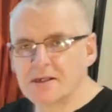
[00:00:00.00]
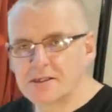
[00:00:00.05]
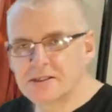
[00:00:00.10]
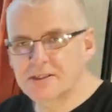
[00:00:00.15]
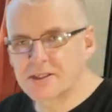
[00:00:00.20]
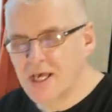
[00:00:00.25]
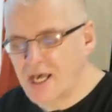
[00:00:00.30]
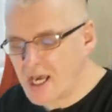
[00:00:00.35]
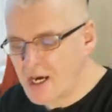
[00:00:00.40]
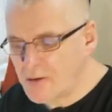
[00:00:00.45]

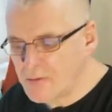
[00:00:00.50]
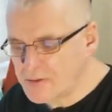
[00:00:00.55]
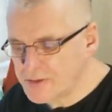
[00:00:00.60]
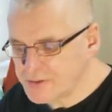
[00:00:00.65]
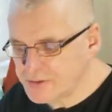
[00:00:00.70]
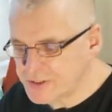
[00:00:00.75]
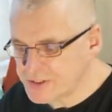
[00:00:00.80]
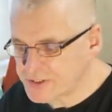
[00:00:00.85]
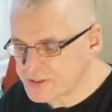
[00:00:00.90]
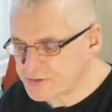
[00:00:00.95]
so how would
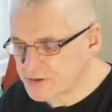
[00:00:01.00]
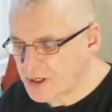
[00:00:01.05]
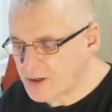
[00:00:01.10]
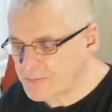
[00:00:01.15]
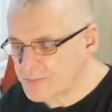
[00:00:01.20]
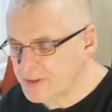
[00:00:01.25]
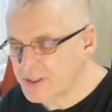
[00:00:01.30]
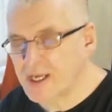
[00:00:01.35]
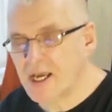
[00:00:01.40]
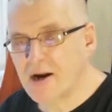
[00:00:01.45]
you
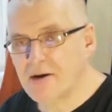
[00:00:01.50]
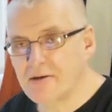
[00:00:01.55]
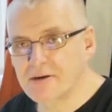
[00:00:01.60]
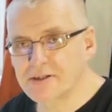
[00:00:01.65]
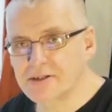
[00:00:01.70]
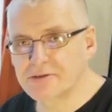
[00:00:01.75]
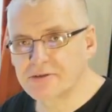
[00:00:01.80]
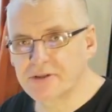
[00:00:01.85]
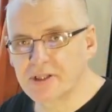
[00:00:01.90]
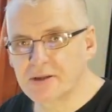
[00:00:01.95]
describe the
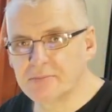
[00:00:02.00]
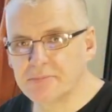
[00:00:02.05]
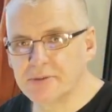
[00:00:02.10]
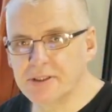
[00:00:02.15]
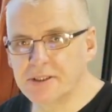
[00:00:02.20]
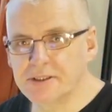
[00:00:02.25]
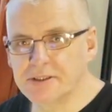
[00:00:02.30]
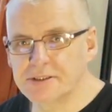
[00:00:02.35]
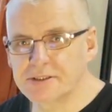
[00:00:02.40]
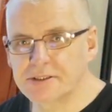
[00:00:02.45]
character of that
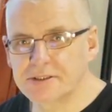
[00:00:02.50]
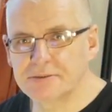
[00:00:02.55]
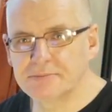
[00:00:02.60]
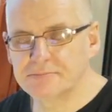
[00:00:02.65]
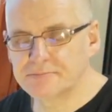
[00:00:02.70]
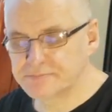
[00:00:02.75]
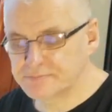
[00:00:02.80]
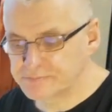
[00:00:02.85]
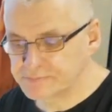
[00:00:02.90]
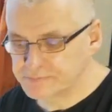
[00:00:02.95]
piece?
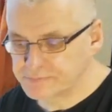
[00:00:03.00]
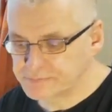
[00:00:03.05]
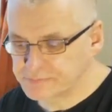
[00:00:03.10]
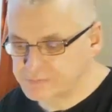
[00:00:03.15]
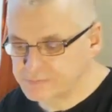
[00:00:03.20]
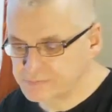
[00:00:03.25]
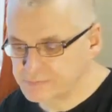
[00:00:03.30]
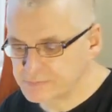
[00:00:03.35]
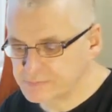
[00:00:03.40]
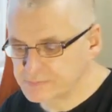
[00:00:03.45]

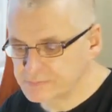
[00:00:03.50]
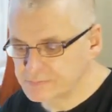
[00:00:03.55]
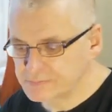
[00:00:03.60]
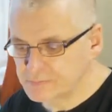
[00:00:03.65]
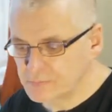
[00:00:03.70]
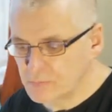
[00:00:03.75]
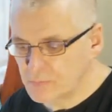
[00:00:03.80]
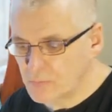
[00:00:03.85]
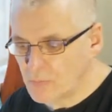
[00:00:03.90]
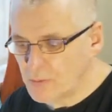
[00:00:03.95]

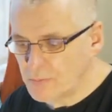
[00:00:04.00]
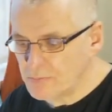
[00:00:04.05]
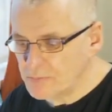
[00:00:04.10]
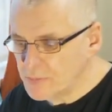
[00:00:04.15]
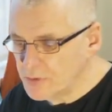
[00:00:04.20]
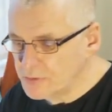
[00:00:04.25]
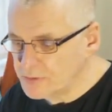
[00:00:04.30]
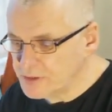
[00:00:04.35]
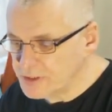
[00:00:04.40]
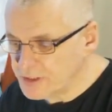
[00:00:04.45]
What
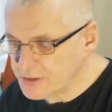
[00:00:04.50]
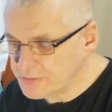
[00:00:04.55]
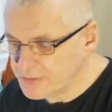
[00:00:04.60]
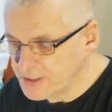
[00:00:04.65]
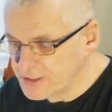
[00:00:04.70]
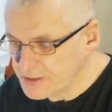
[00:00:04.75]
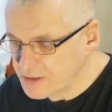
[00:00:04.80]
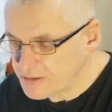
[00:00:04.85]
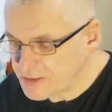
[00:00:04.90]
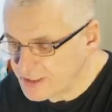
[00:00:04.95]
mood did it
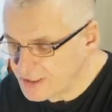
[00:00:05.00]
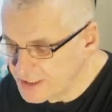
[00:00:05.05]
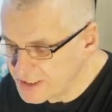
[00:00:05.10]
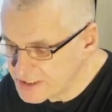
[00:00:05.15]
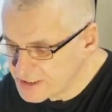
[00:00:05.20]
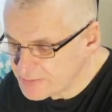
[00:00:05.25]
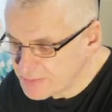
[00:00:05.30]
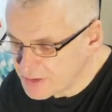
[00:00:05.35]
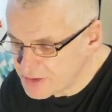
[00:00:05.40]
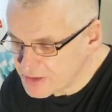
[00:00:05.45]
create? Okay,
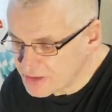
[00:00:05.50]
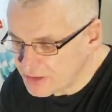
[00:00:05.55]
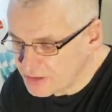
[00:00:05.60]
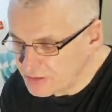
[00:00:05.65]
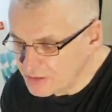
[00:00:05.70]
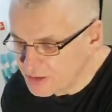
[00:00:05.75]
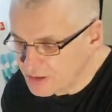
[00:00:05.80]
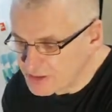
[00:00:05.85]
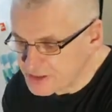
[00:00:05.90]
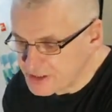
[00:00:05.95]
Isabel's got a
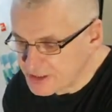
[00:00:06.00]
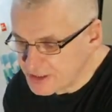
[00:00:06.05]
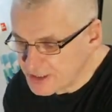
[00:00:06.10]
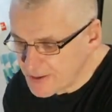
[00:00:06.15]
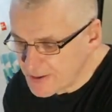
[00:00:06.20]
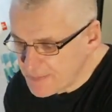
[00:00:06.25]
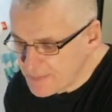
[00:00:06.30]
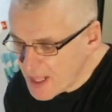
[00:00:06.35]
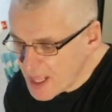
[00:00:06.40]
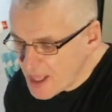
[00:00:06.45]
good answer
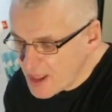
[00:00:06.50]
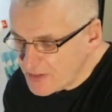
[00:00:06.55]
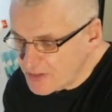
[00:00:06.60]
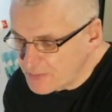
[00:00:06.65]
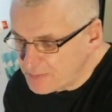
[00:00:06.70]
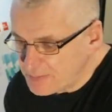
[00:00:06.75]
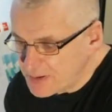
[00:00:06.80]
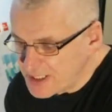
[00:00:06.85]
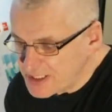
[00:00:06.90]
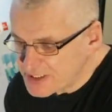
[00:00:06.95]
here.
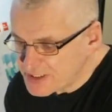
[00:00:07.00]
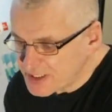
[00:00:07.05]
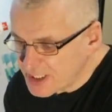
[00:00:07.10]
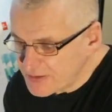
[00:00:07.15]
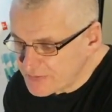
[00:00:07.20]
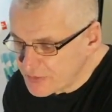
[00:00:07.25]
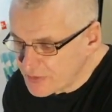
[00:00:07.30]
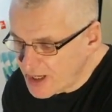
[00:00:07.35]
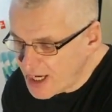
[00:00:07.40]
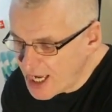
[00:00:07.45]
The piece
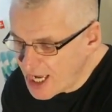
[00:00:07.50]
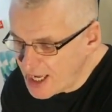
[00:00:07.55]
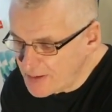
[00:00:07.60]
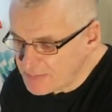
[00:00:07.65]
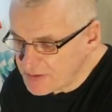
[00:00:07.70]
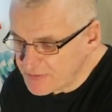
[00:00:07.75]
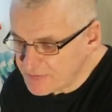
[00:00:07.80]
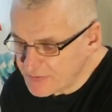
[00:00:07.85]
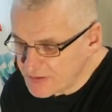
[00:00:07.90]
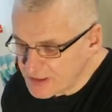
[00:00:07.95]
gave you a
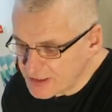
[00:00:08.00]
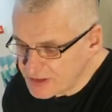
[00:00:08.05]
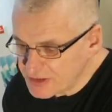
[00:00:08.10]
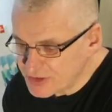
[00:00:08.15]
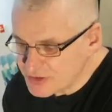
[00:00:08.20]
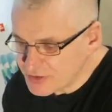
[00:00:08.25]
happy feeling